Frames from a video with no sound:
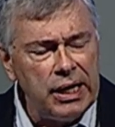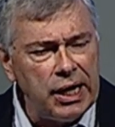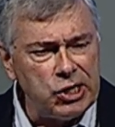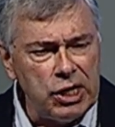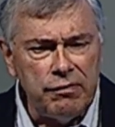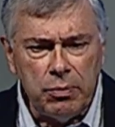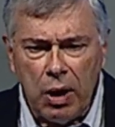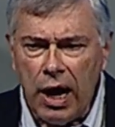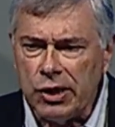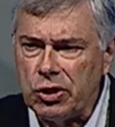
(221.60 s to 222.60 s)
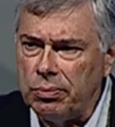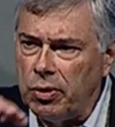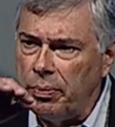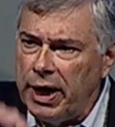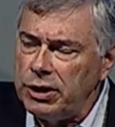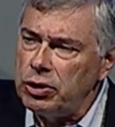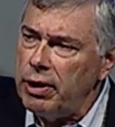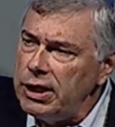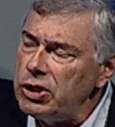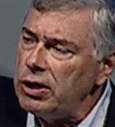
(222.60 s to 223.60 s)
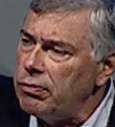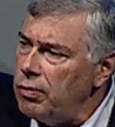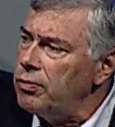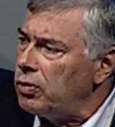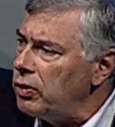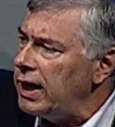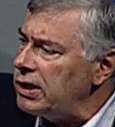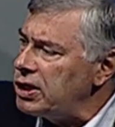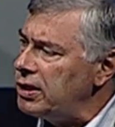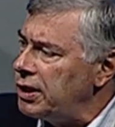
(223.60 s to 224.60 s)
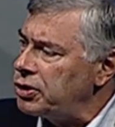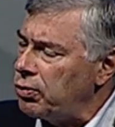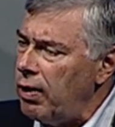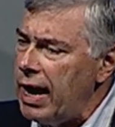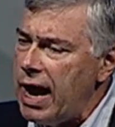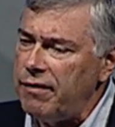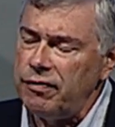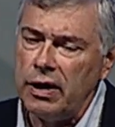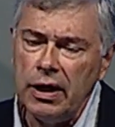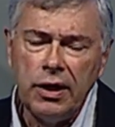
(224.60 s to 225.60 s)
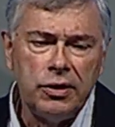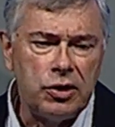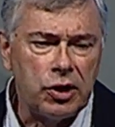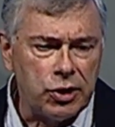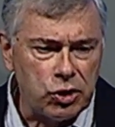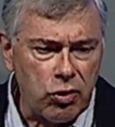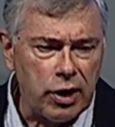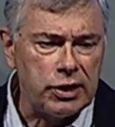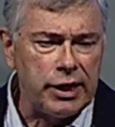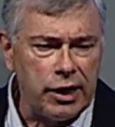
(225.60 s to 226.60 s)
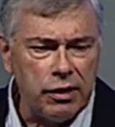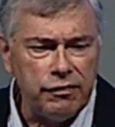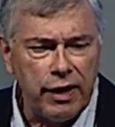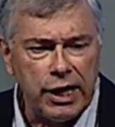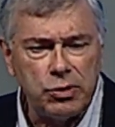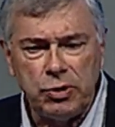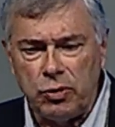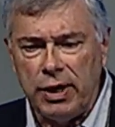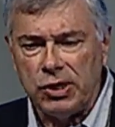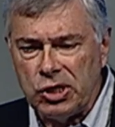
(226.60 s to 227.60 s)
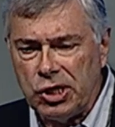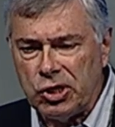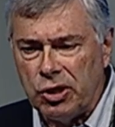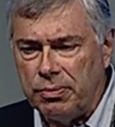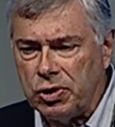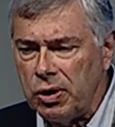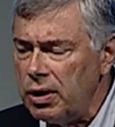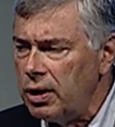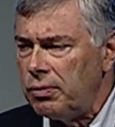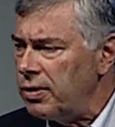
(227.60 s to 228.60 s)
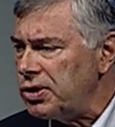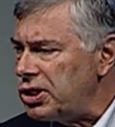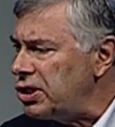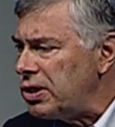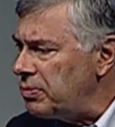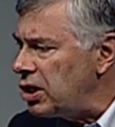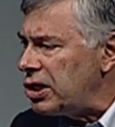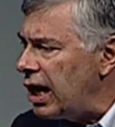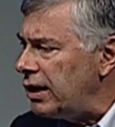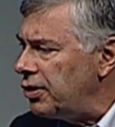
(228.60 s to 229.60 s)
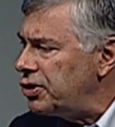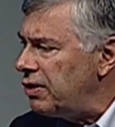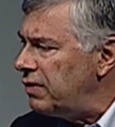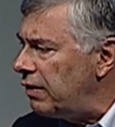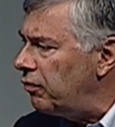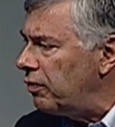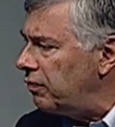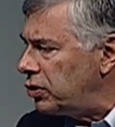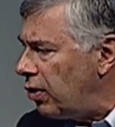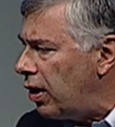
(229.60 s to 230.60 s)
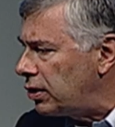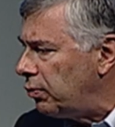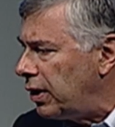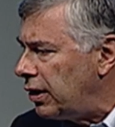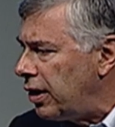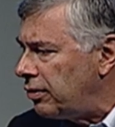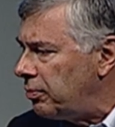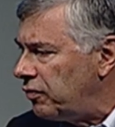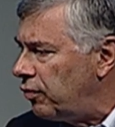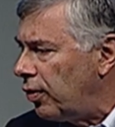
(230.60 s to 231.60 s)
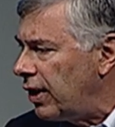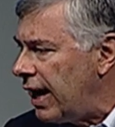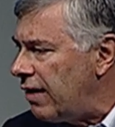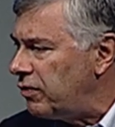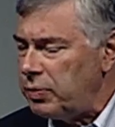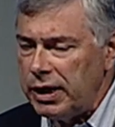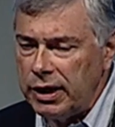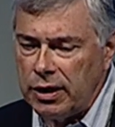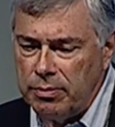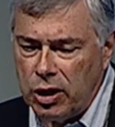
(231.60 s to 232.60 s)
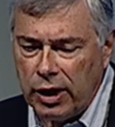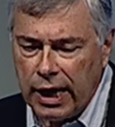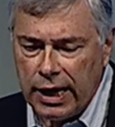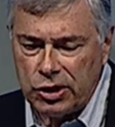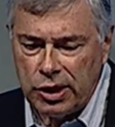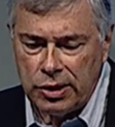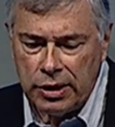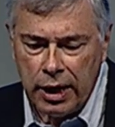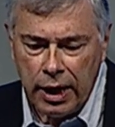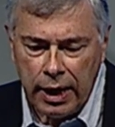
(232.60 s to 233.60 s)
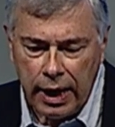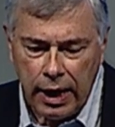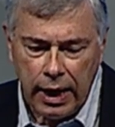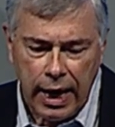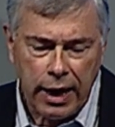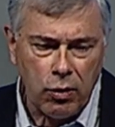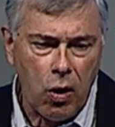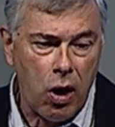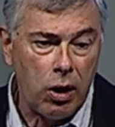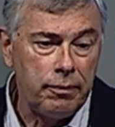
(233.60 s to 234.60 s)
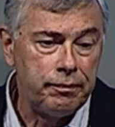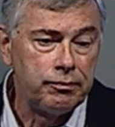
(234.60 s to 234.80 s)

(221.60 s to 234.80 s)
It's even possible by tracing through the links in this graph to construct an interface between systems where the system designers have never even talked to one another before. They haven't been in communication uh, uh, at all.